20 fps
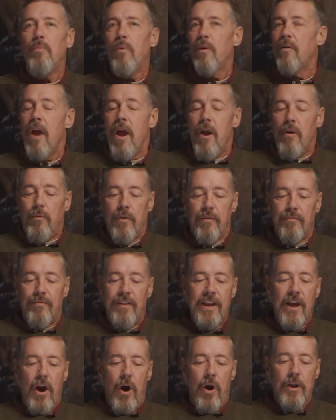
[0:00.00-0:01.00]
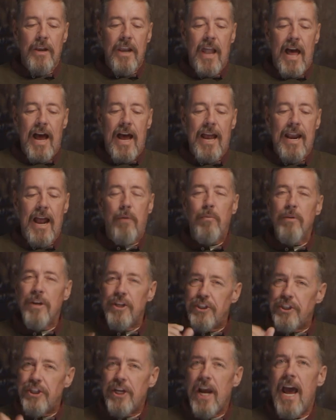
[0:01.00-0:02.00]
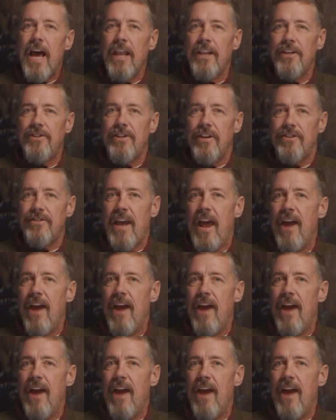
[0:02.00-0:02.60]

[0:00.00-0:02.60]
We're, we're via online. I want to challenge us,